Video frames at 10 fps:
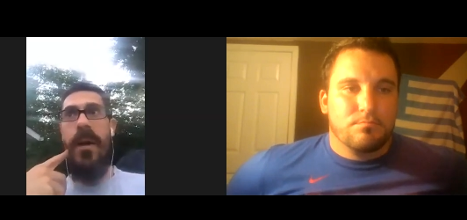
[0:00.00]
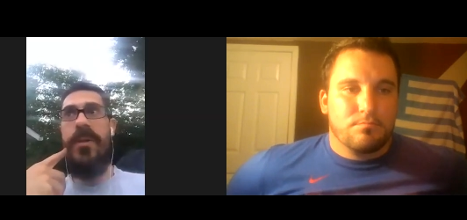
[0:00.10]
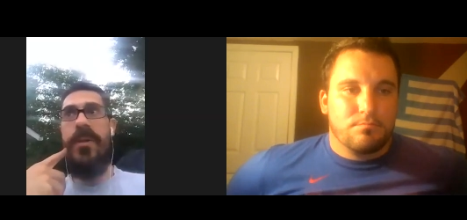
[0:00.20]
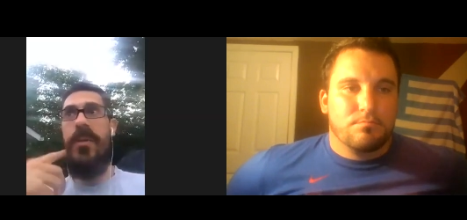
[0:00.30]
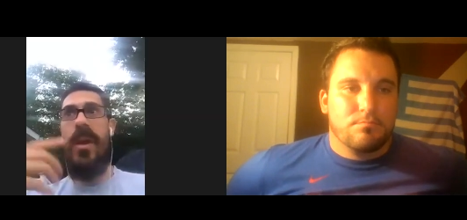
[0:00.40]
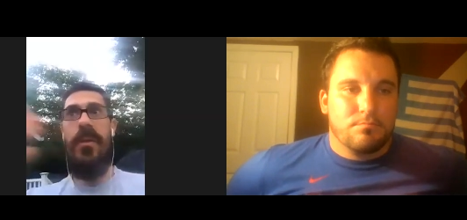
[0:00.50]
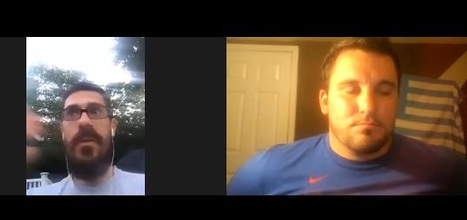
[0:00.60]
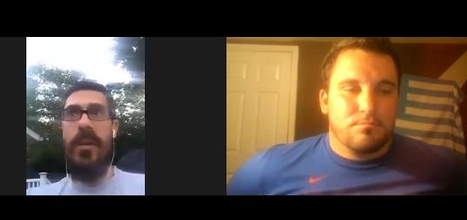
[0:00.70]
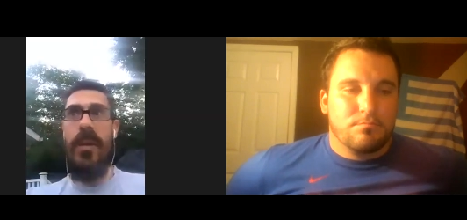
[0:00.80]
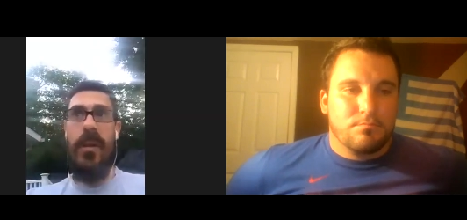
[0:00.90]
Speaker 1: and doing that,
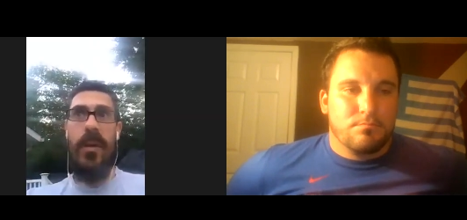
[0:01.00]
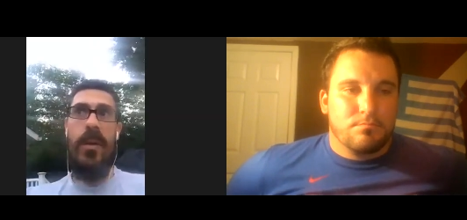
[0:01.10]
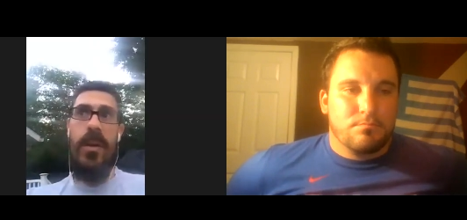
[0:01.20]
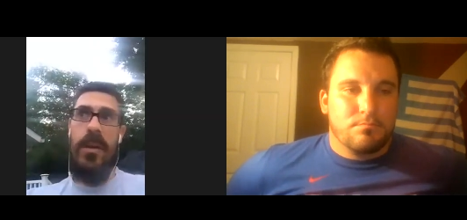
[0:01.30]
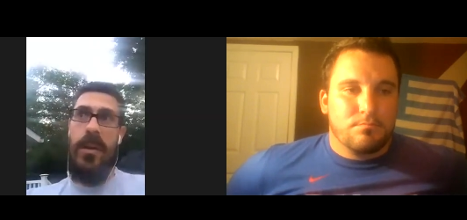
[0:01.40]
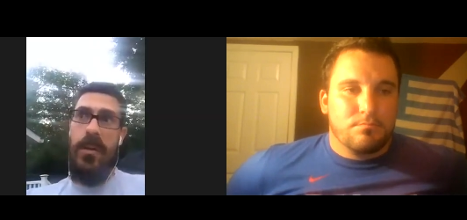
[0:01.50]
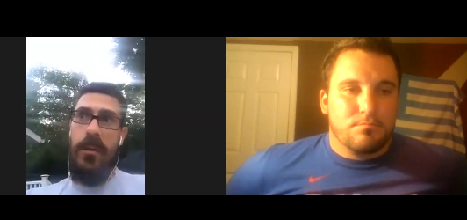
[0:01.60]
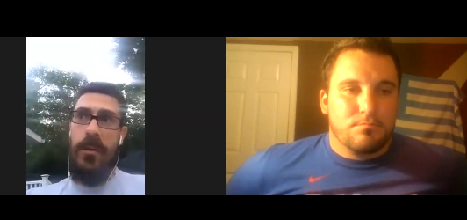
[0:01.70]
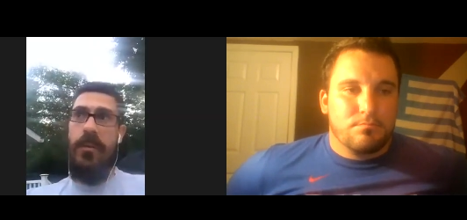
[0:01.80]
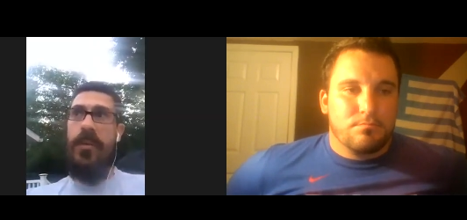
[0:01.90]
you know,
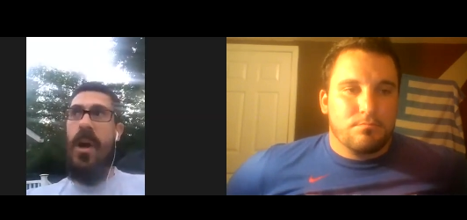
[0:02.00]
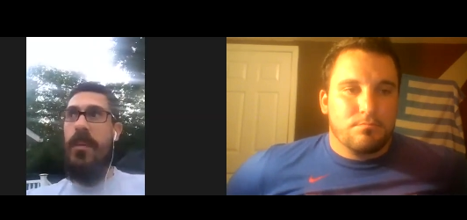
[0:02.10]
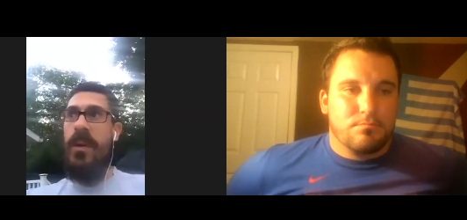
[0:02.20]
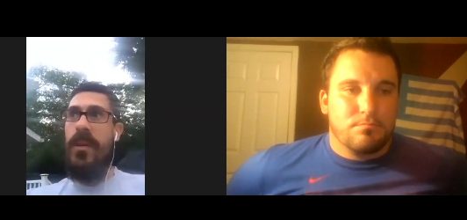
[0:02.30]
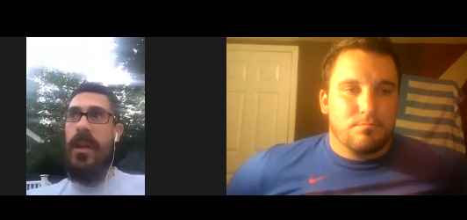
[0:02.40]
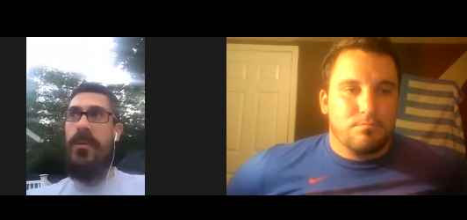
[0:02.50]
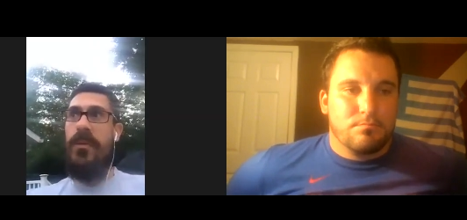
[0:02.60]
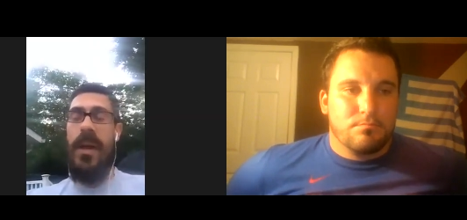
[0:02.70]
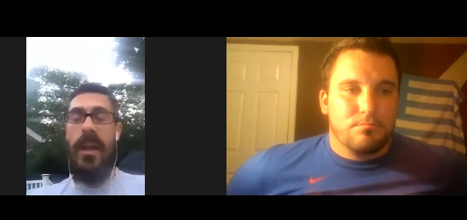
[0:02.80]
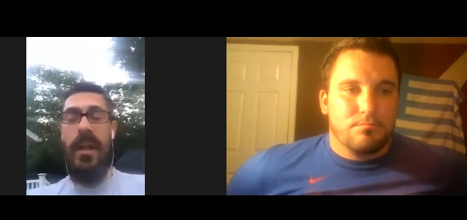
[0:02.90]
through film and, and through
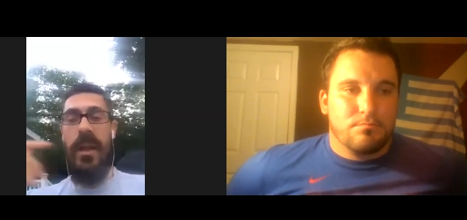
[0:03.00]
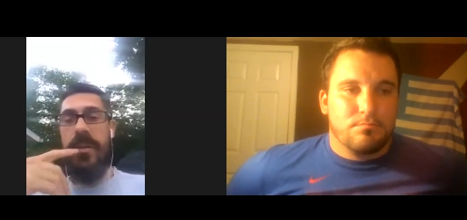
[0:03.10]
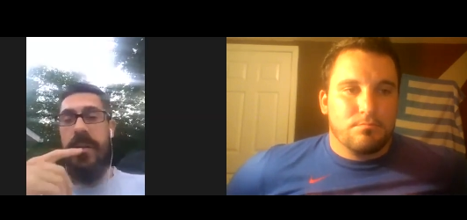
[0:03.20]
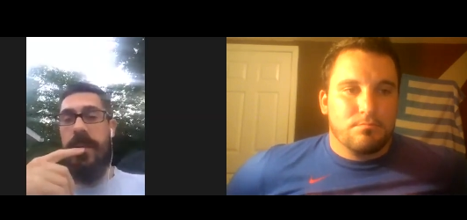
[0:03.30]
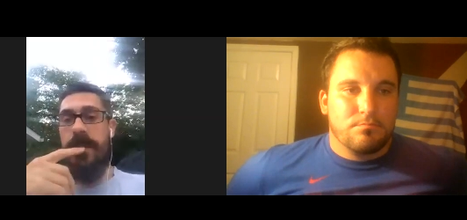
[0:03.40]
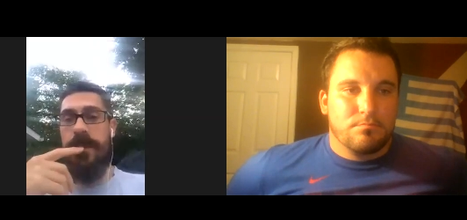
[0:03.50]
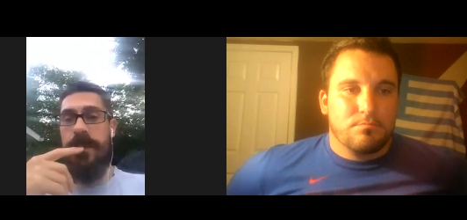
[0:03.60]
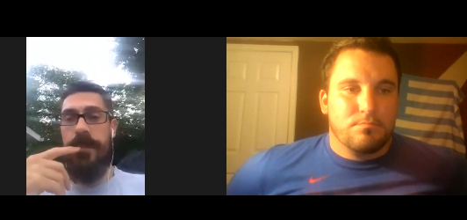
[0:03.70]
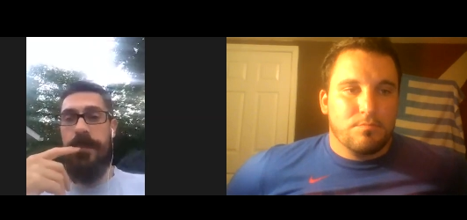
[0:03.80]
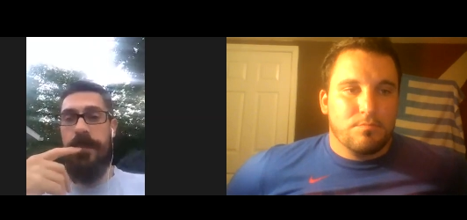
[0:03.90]
analytics.
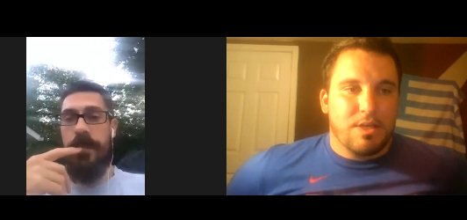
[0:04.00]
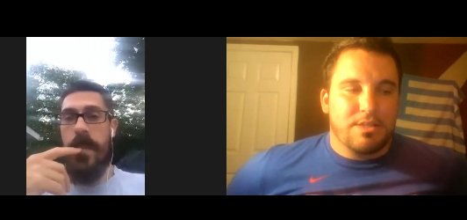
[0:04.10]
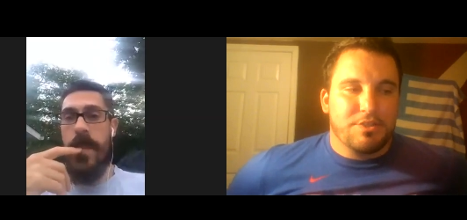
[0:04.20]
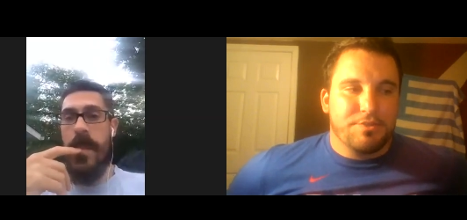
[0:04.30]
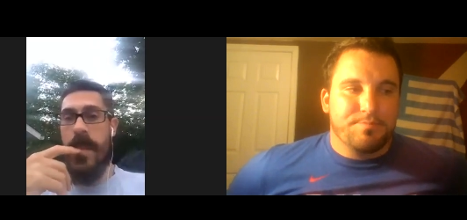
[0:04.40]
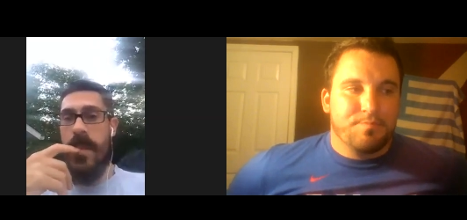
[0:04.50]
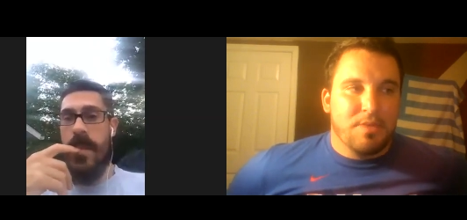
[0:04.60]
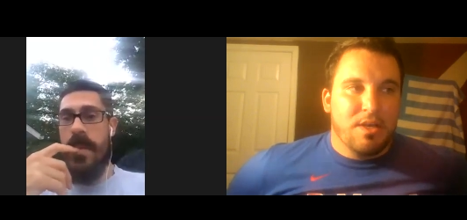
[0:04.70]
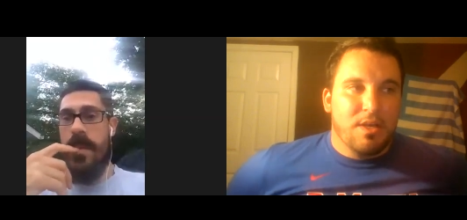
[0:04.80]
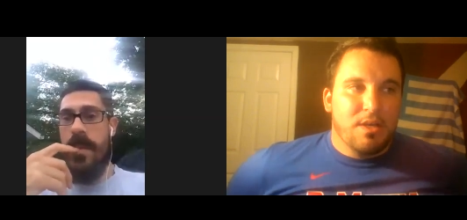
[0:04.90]
Gotcha.
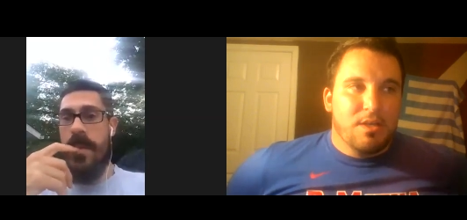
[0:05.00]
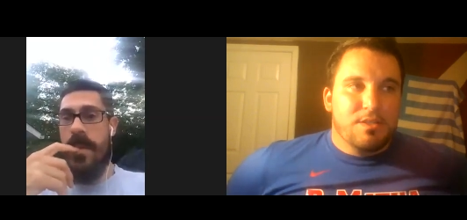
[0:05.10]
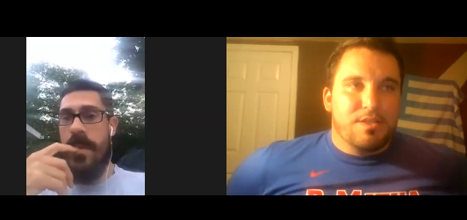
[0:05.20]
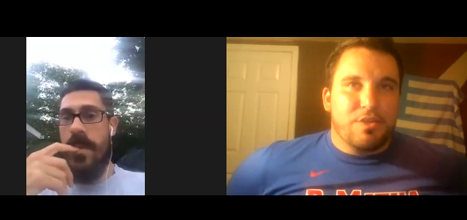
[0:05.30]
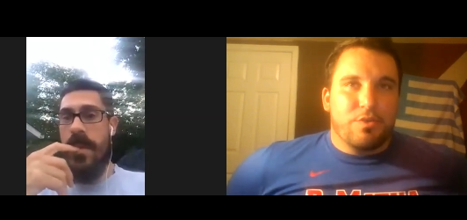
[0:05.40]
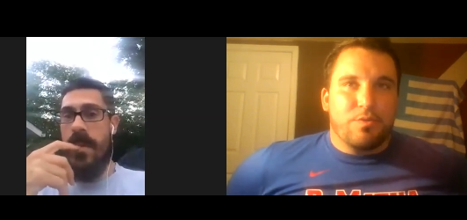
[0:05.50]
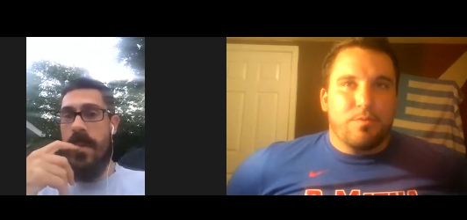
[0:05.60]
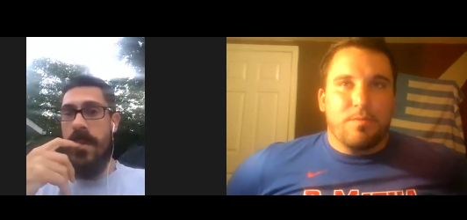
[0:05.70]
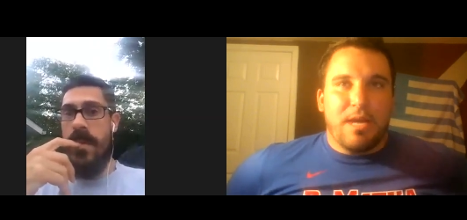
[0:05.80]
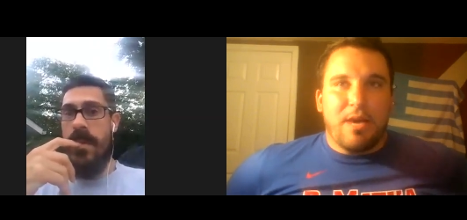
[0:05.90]
Speaker 2: So
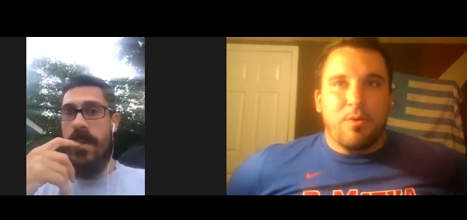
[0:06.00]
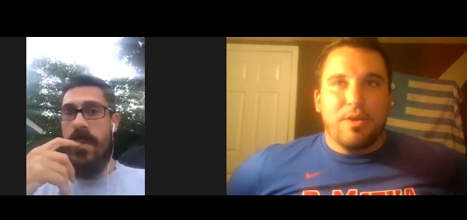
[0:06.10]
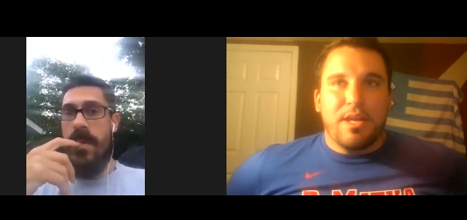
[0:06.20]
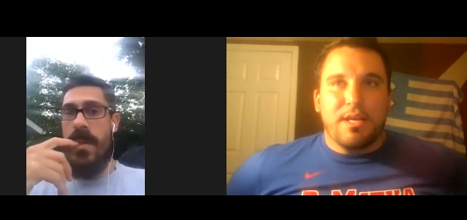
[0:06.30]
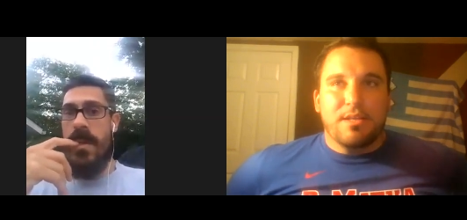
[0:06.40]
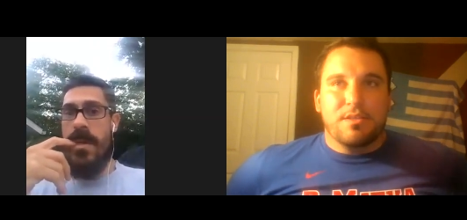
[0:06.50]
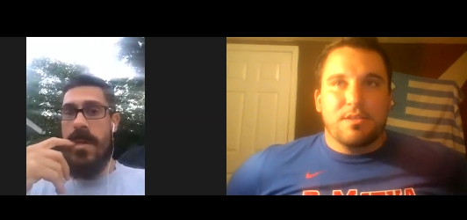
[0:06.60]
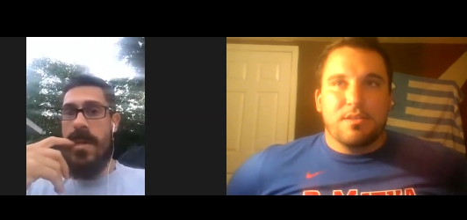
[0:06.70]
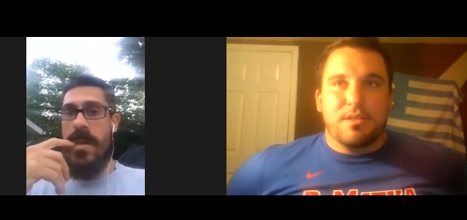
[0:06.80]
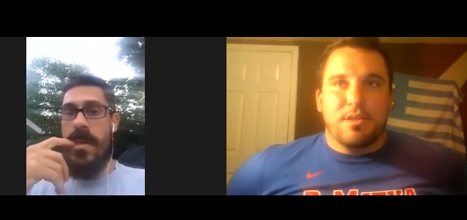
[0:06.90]

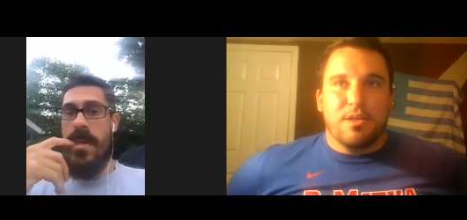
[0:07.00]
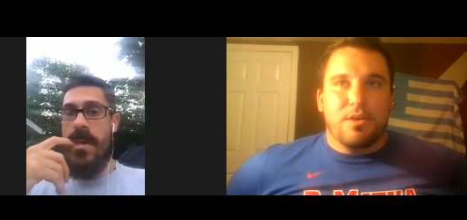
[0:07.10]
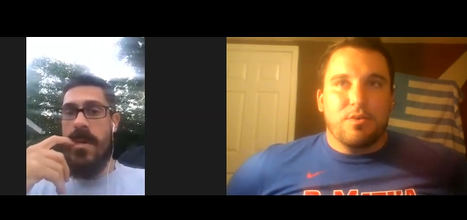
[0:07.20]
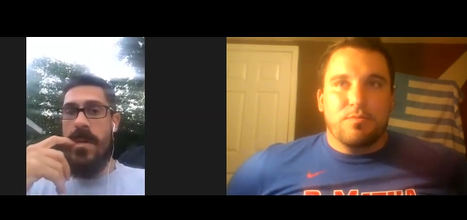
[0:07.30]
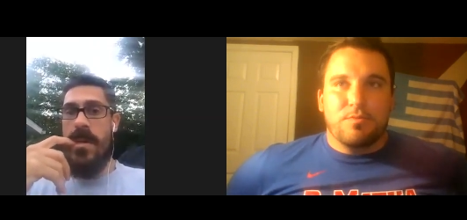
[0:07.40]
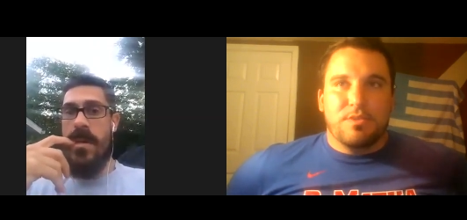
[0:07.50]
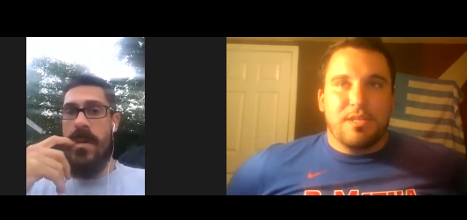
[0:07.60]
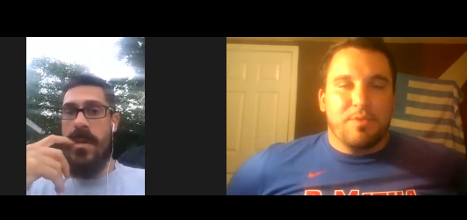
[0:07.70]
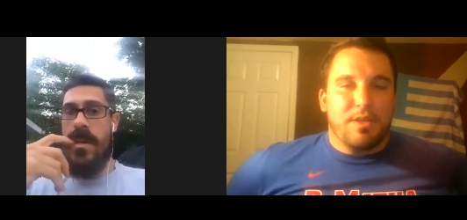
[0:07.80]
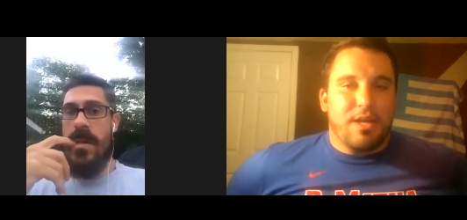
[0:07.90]
nowadays, you know,
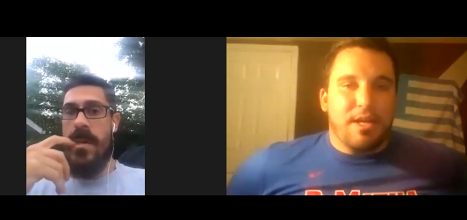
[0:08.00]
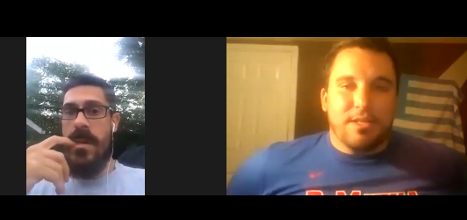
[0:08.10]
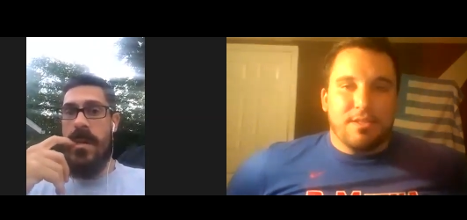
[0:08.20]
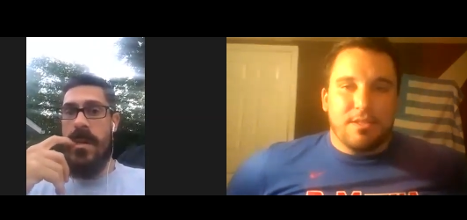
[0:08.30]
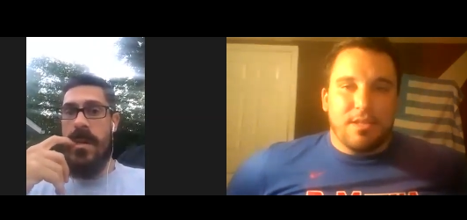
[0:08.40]
tipped and edits